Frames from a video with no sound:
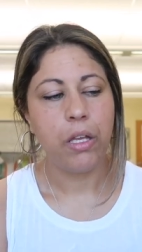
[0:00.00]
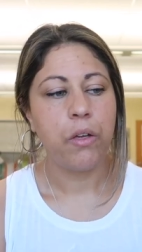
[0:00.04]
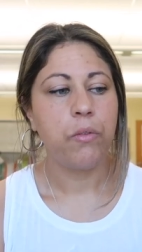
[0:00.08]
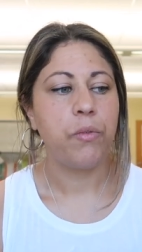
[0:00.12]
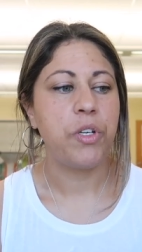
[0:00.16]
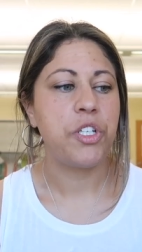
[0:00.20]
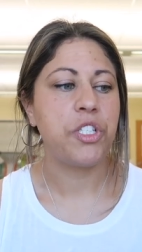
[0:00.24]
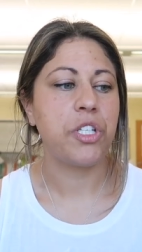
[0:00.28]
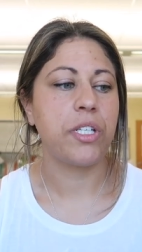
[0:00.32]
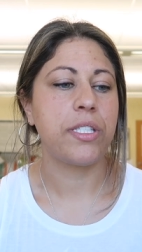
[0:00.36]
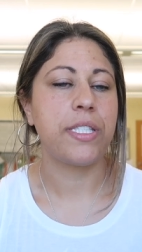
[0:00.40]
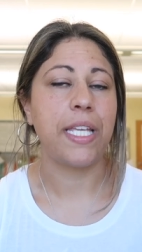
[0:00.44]

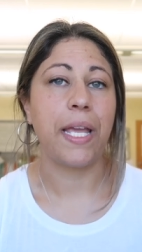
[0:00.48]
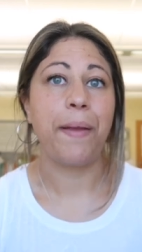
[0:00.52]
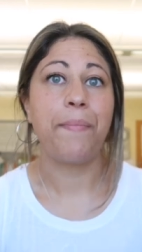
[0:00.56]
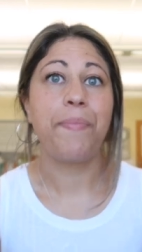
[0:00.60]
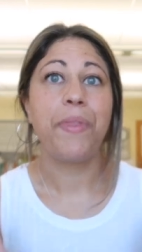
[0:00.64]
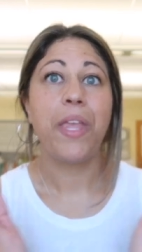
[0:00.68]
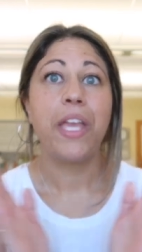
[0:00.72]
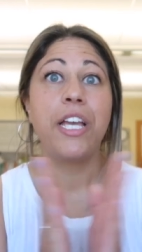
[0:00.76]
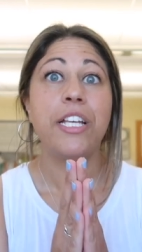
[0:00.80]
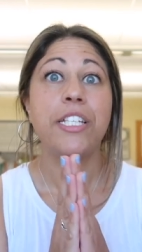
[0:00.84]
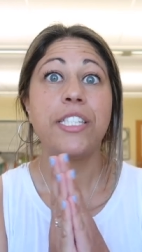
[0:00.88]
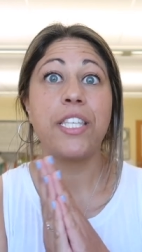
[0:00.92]
We shall see.
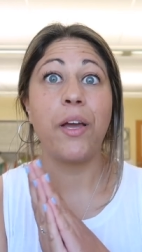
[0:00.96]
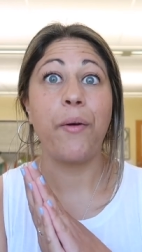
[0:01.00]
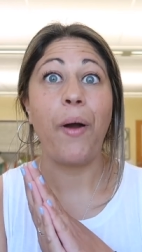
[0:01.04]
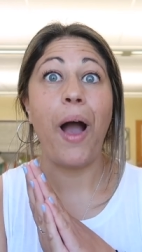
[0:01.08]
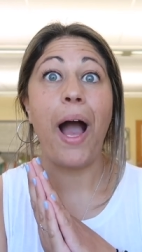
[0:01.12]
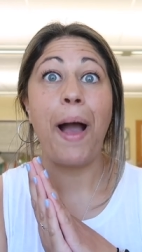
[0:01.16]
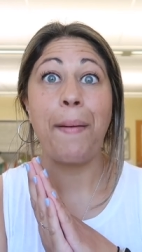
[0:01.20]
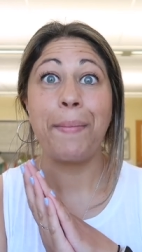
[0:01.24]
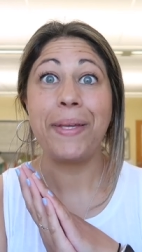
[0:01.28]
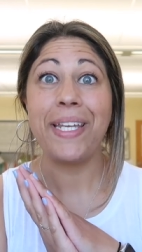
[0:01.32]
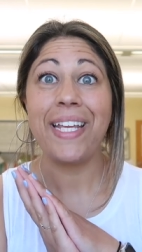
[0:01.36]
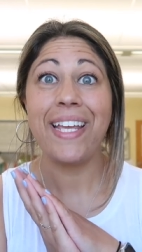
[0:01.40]
So
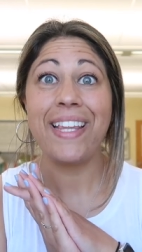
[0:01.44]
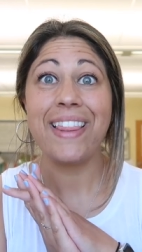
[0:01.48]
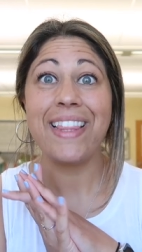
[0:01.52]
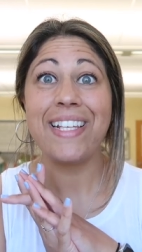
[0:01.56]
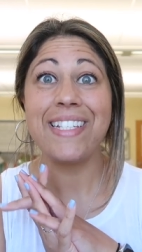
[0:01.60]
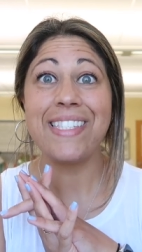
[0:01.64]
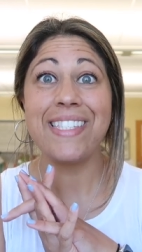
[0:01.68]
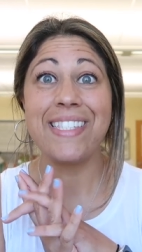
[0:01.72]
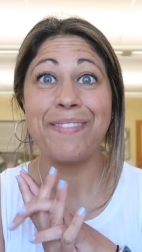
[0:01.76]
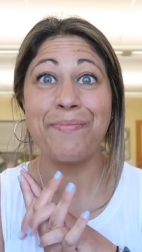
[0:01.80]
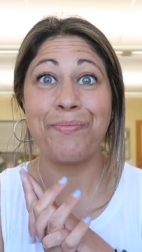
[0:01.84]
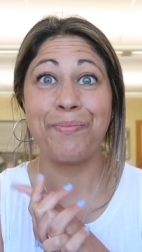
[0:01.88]
I'm gonna get
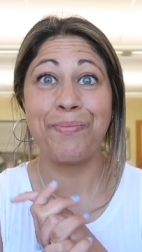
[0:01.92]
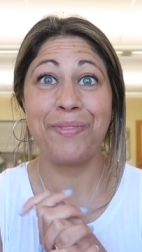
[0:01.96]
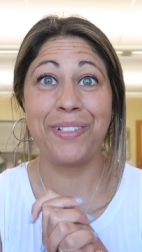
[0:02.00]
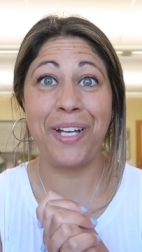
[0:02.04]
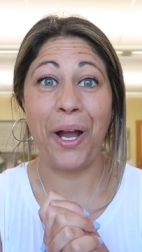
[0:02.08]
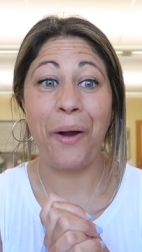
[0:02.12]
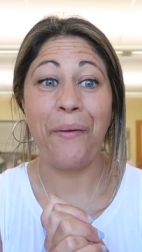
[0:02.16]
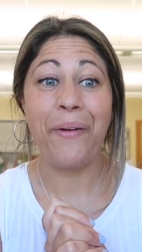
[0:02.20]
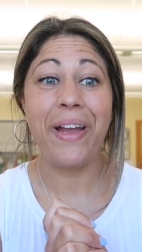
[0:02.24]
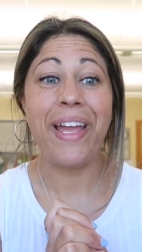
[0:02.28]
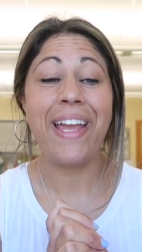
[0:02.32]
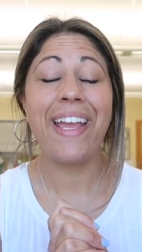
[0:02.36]
this
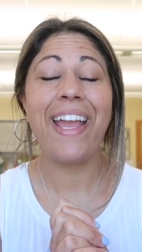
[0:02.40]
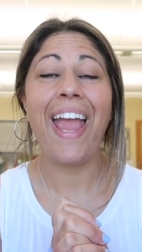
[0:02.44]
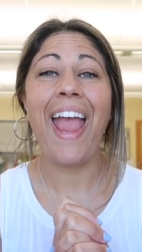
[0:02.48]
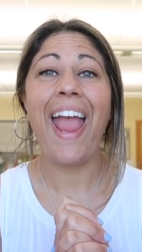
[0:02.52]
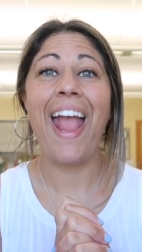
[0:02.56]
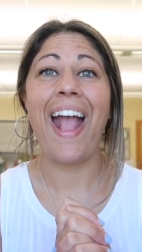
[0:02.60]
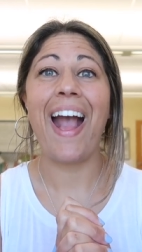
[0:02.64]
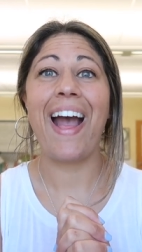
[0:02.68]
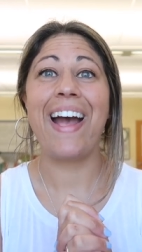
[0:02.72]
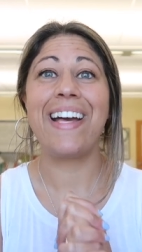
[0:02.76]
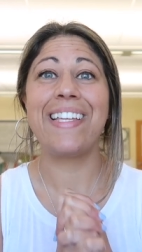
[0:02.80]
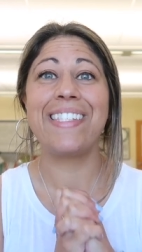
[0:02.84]
going
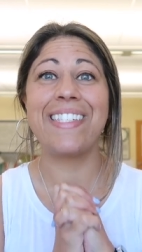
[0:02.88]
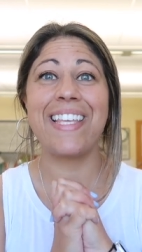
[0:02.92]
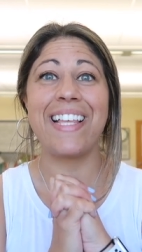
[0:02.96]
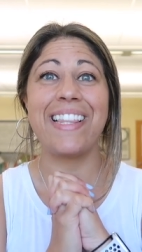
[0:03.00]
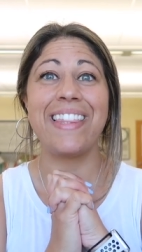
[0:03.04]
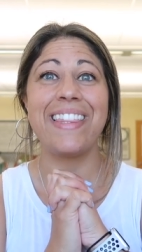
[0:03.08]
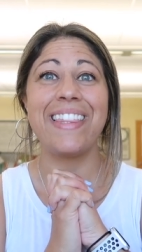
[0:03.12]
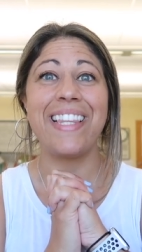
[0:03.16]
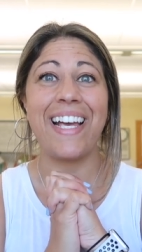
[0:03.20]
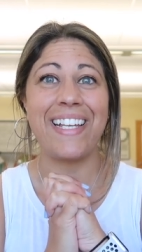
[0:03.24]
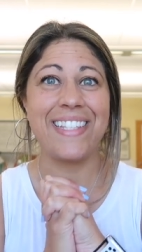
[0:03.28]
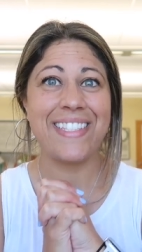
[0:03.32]
and
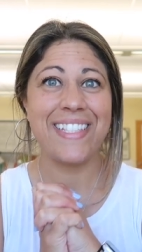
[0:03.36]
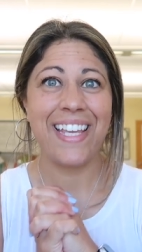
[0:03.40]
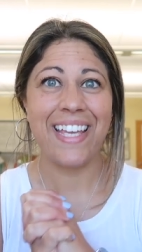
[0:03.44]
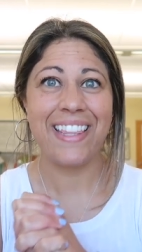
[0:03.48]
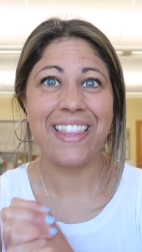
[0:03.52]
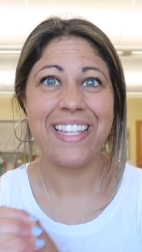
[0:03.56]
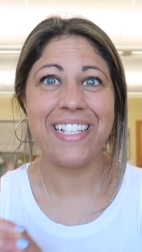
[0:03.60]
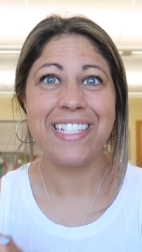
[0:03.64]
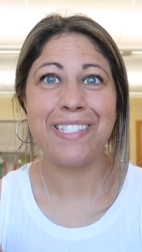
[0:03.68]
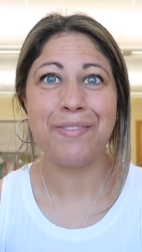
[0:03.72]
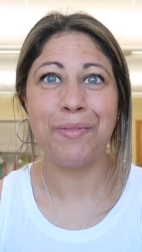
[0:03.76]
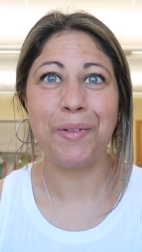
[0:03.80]
let's
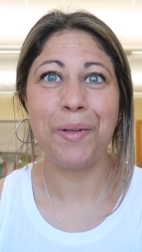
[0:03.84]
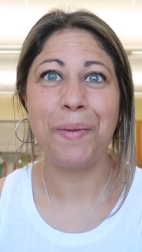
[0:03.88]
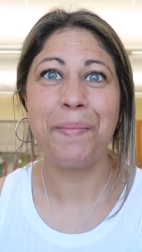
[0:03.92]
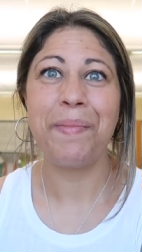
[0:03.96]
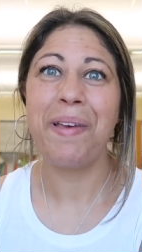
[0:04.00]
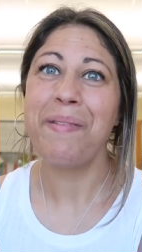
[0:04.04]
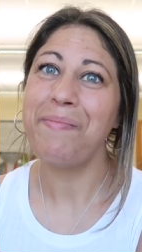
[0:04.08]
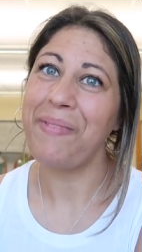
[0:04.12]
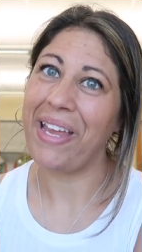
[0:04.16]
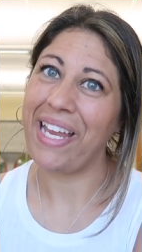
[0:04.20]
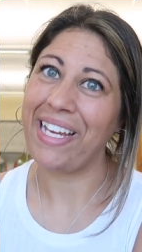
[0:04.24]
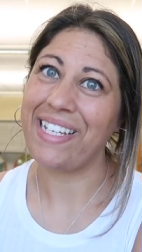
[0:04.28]
get this
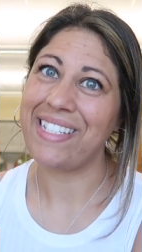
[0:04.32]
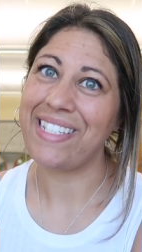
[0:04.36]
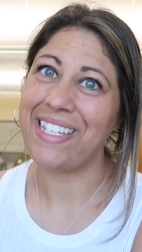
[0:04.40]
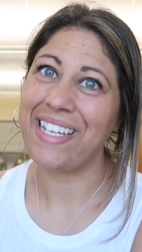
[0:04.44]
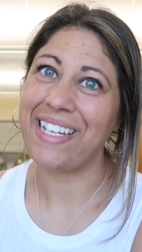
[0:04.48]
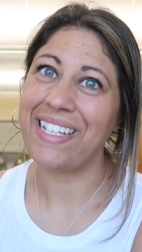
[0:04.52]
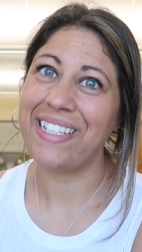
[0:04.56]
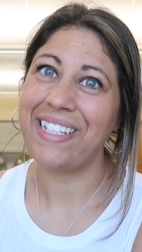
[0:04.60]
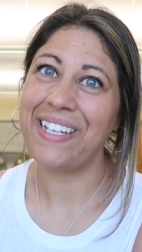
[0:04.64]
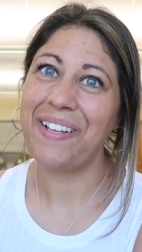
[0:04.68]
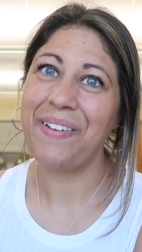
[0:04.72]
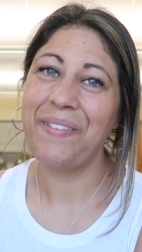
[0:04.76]
room
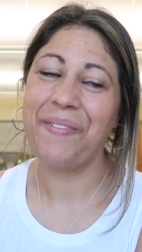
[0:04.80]
painted.